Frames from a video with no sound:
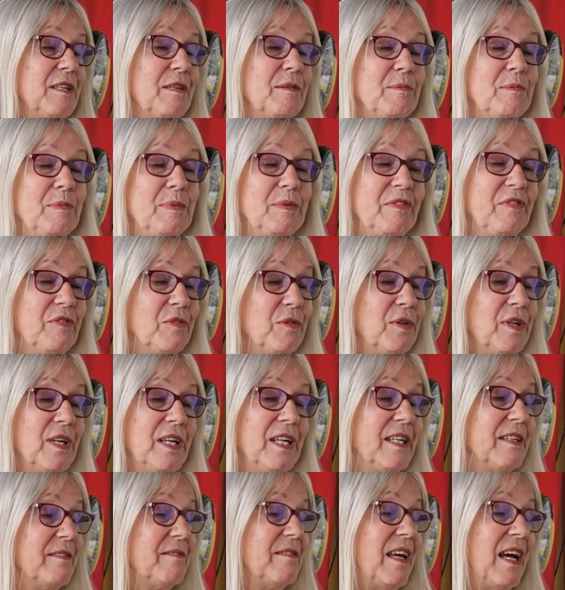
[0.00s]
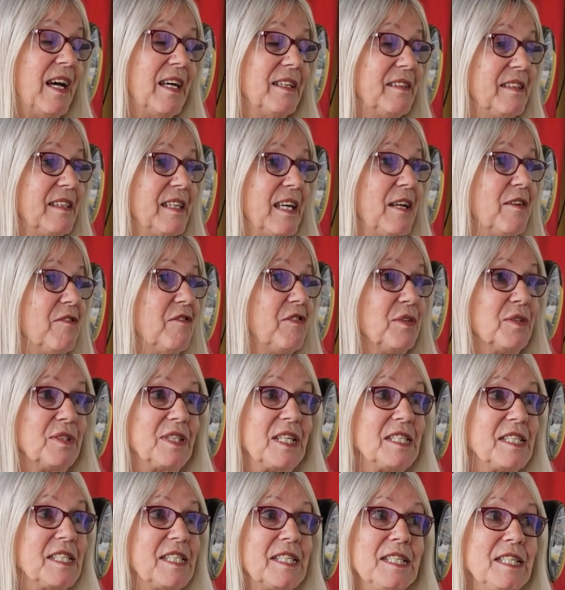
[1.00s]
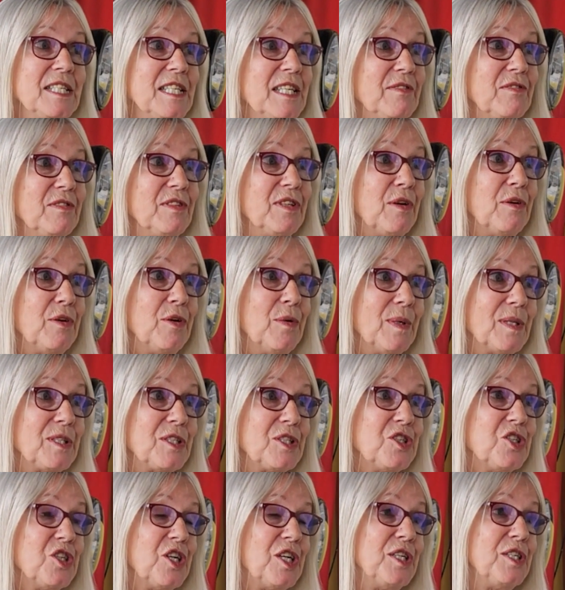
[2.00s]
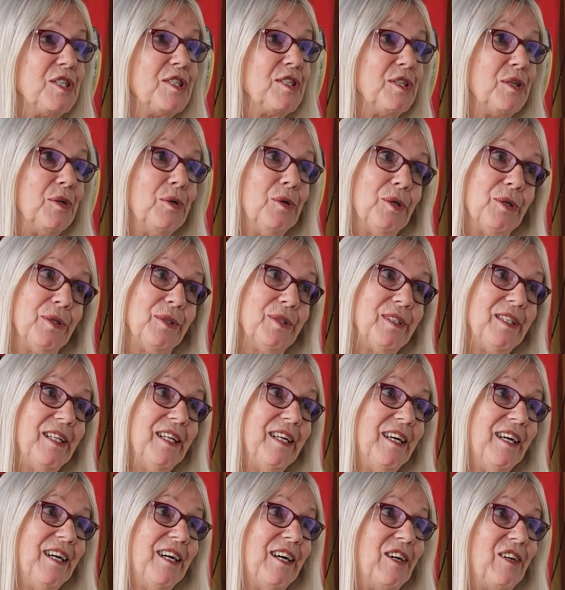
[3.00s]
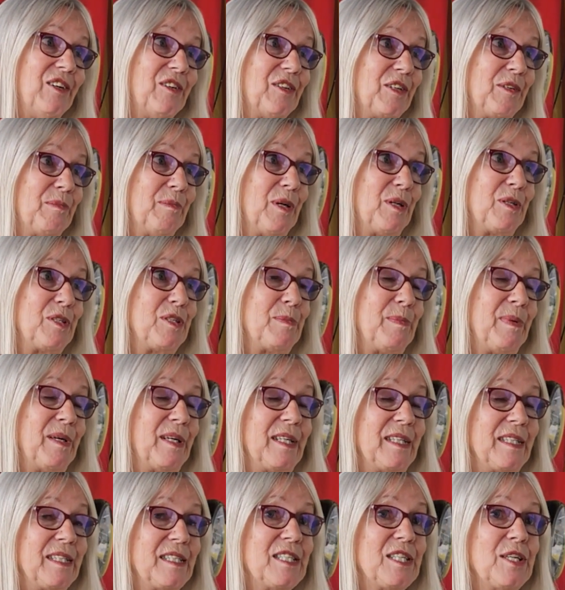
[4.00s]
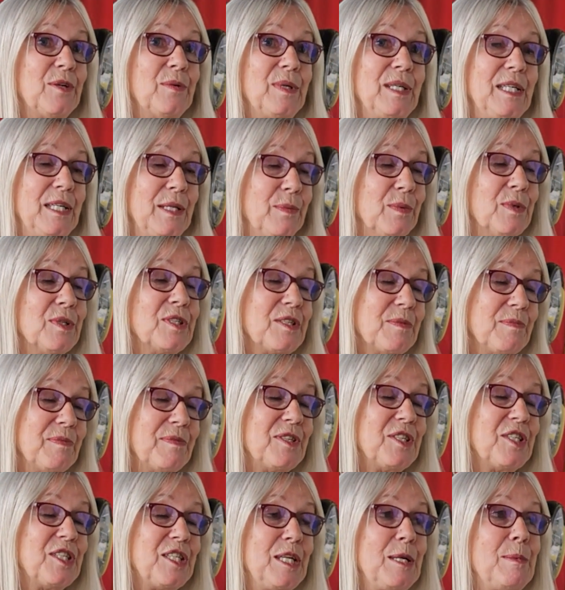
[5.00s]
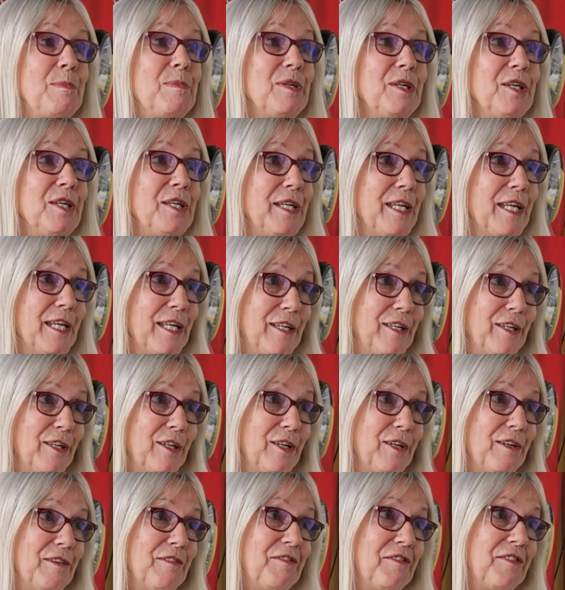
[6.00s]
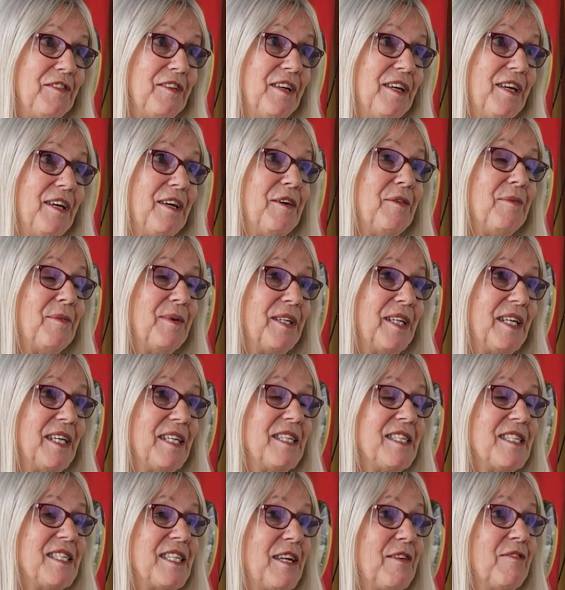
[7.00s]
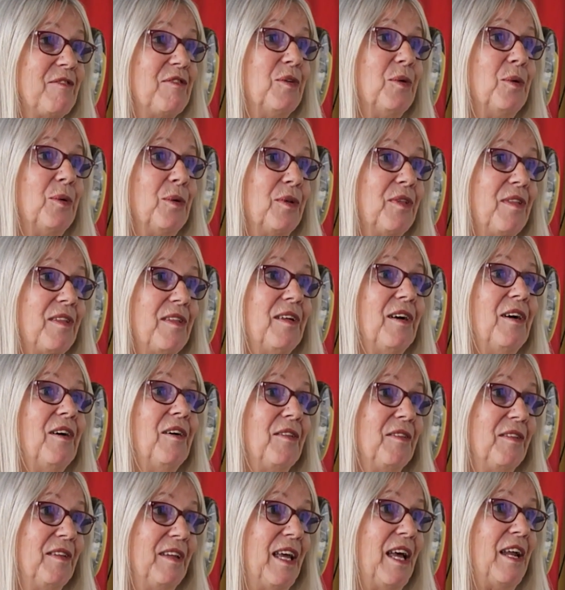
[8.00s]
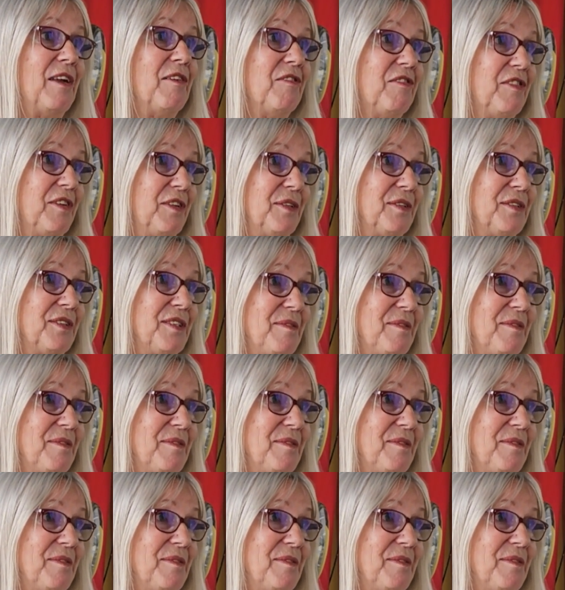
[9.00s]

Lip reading: And before I had the Enfield, I didn't even know you had to change the oil on a motorbike. So it was a steep learning curve when I set forth on the Enfield.